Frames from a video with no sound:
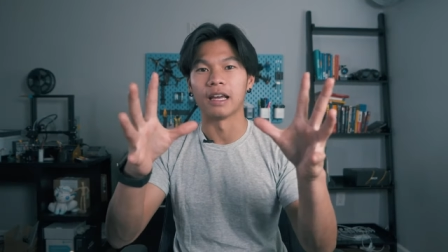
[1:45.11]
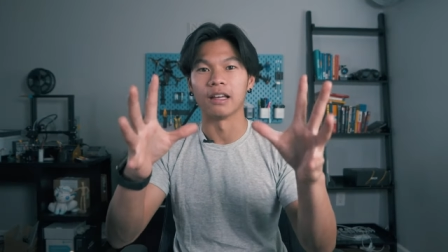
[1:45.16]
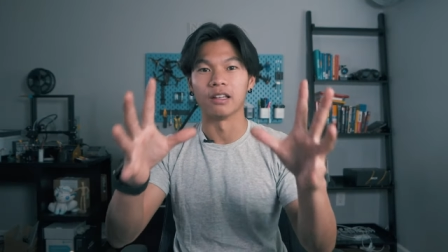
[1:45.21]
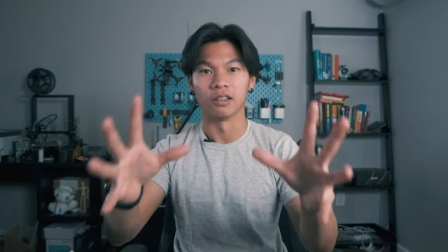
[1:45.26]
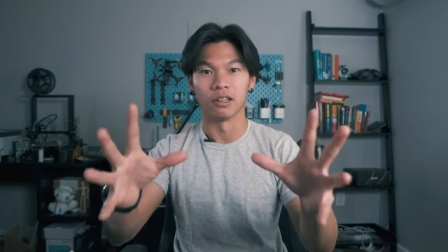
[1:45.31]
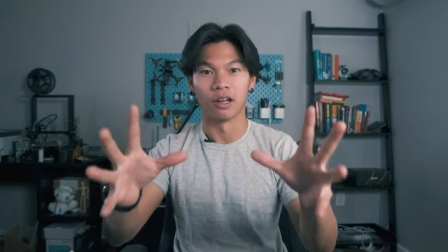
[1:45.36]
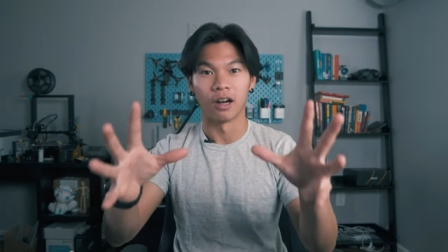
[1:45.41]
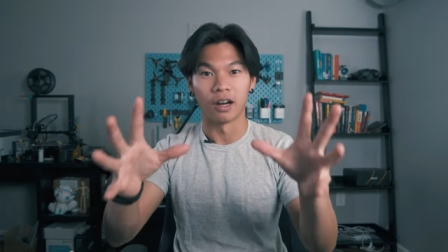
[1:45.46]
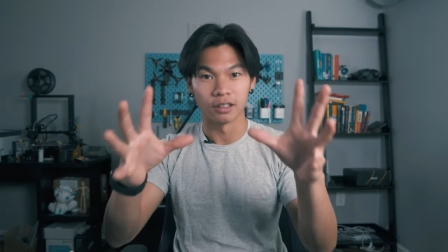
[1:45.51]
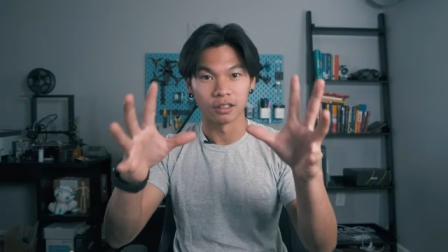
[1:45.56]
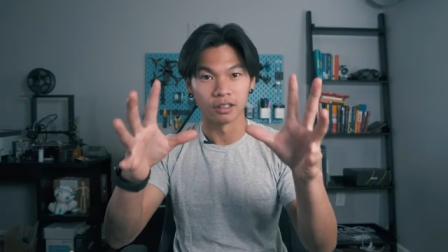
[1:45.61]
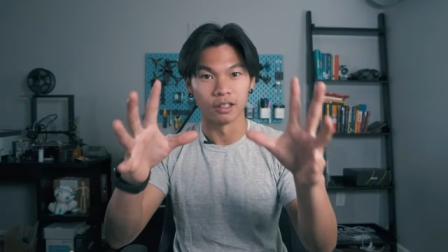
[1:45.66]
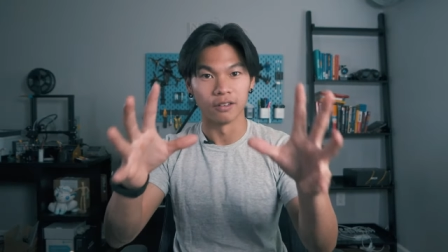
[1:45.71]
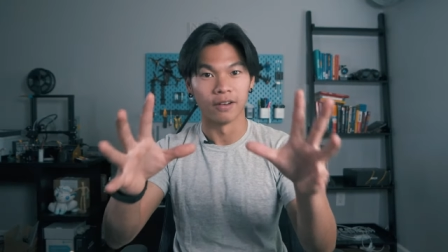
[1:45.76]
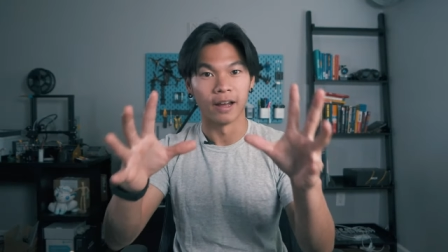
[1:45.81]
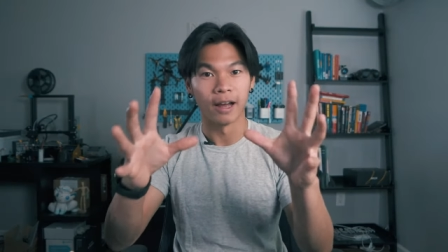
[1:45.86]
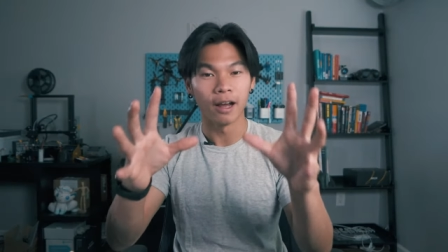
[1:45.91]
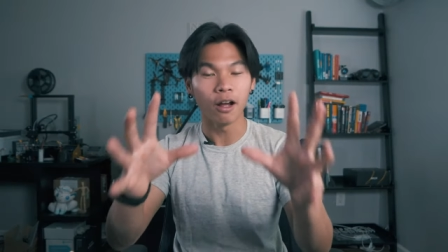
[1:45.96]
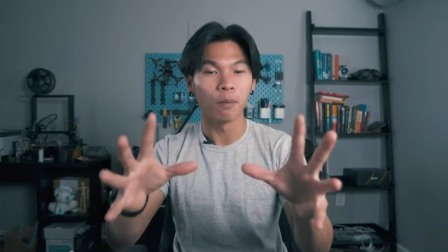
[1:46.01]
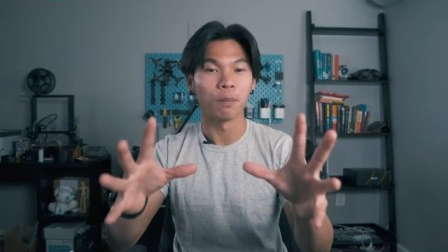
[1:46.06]
a lot
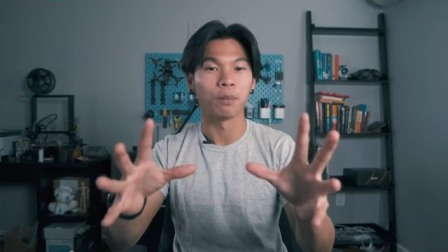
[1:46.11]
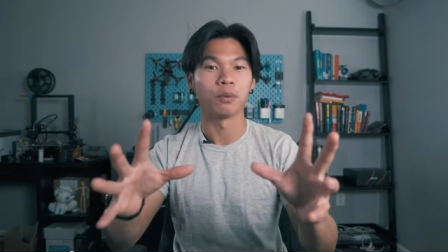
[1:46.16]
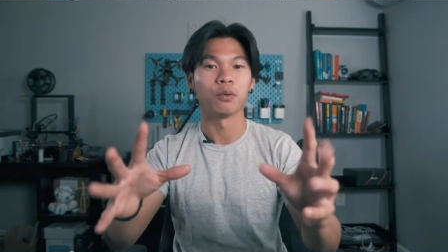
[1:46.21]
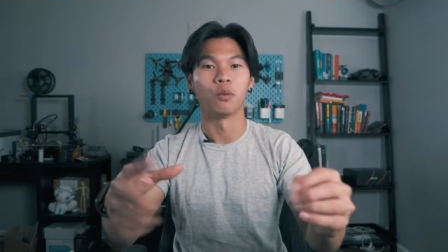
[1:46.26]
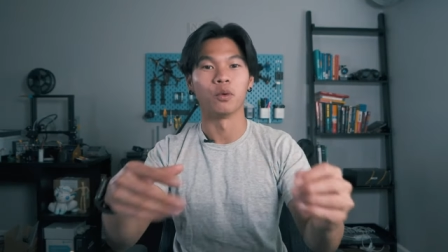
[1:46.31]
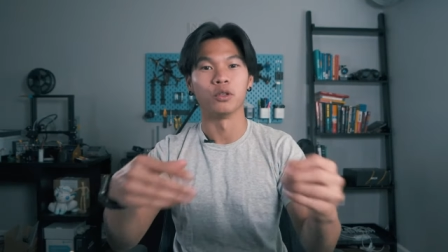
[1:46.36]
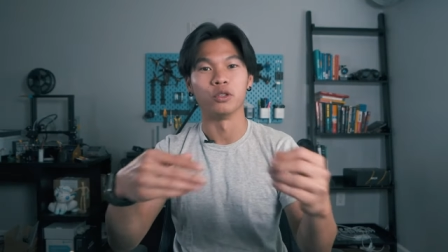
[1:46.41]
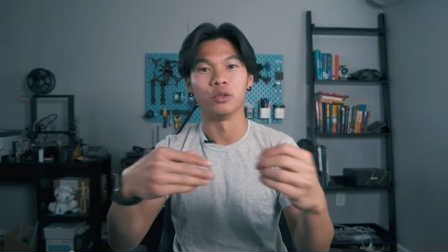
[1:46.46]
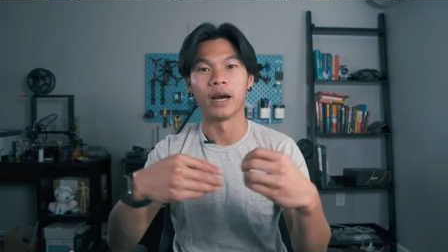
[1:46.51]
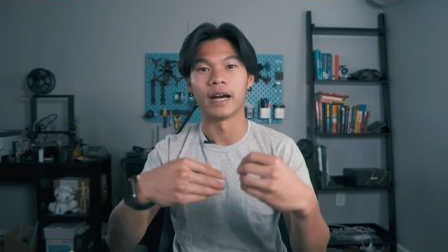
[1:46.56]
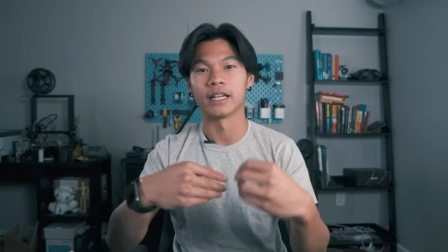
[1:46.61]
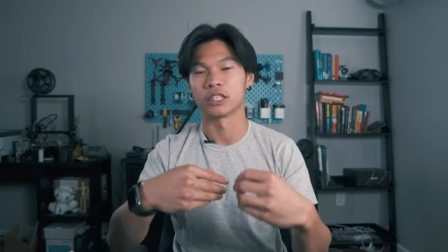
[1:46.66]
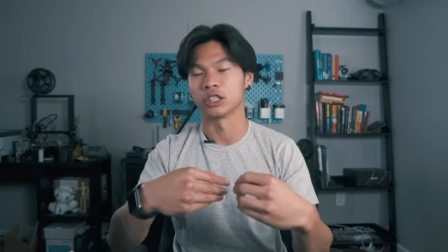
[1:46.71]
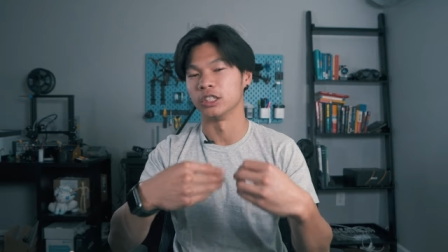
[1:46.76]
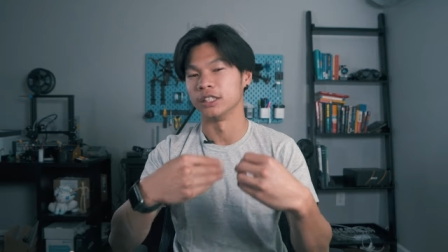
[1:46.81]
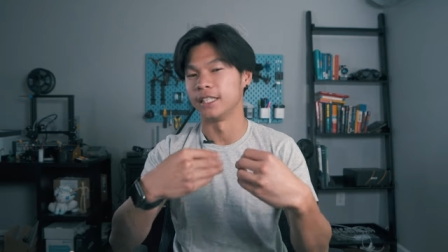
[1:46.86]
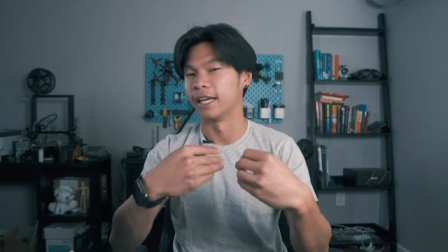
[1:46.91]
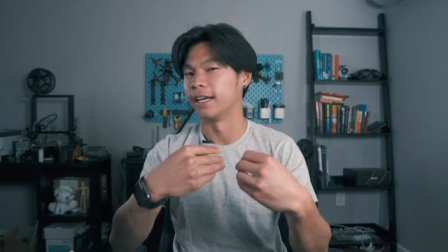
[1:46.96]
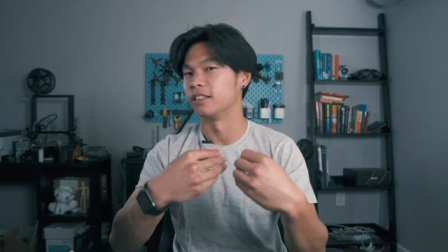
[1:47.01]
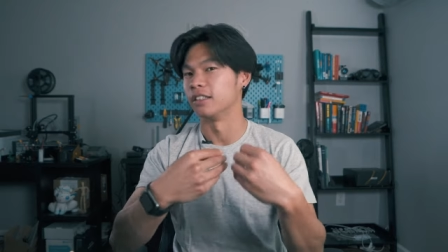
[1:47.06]
of help when you
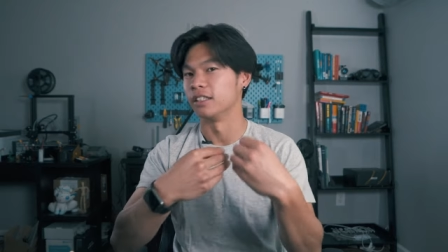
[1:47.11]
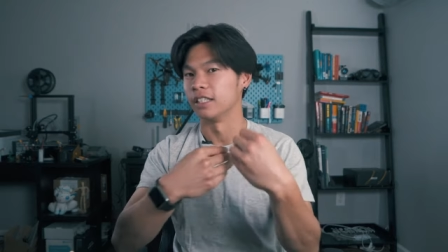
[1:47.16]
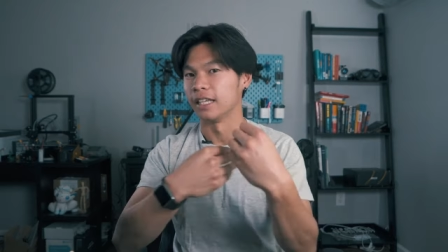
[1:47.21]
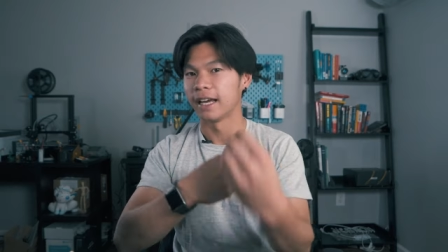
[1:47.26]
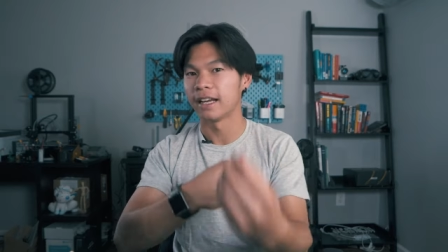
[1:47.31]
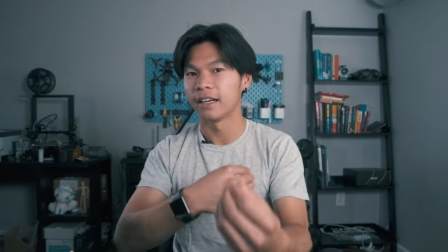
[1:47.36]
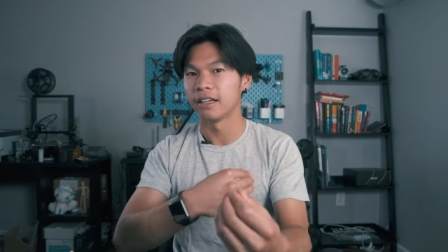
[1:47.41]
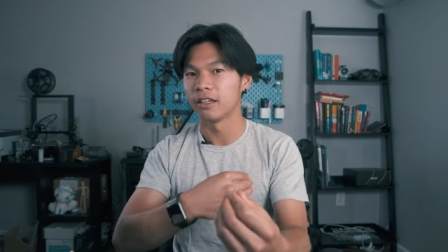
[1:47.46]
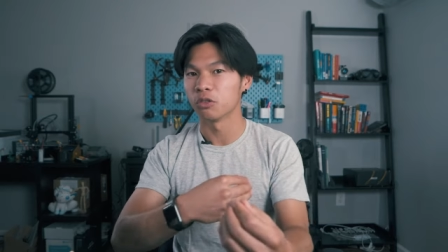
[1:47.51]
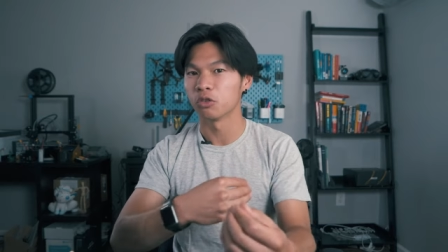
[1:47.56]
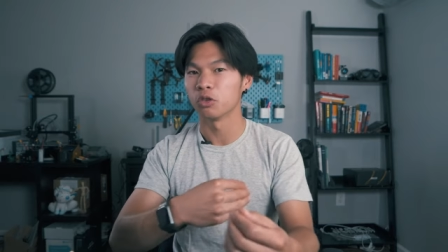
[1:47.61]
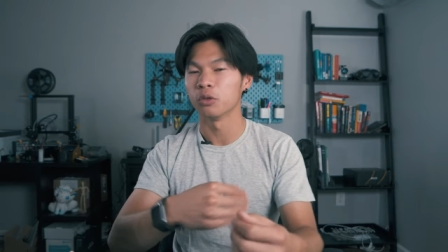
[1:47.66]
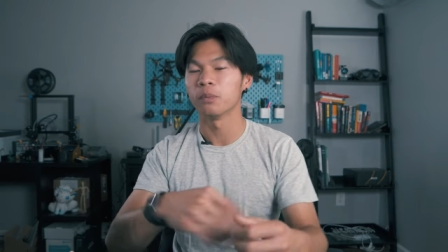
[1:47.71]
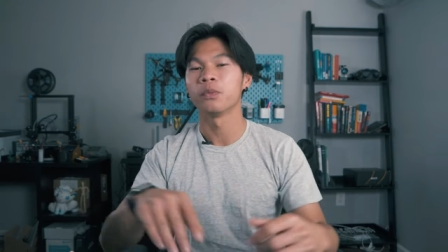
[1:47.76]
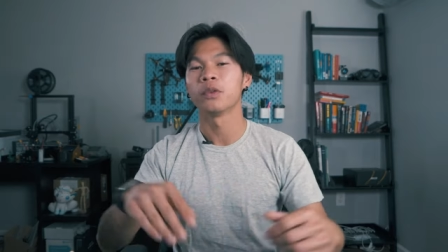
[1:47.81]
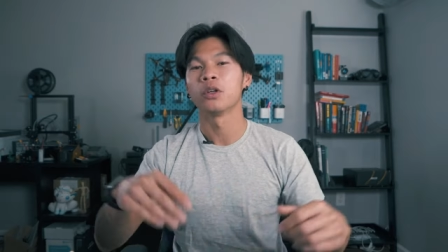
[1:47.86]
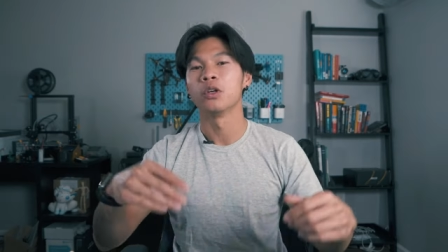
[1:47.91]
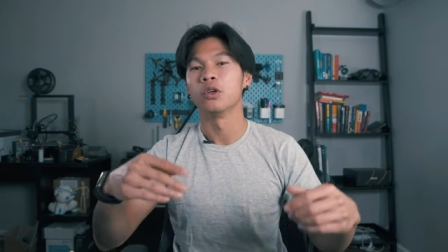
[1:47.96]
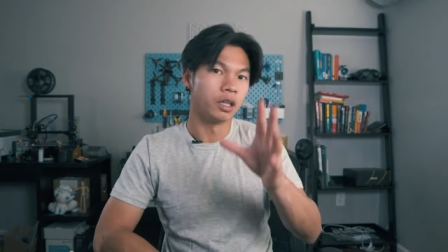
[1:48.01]
actually get into the editing room.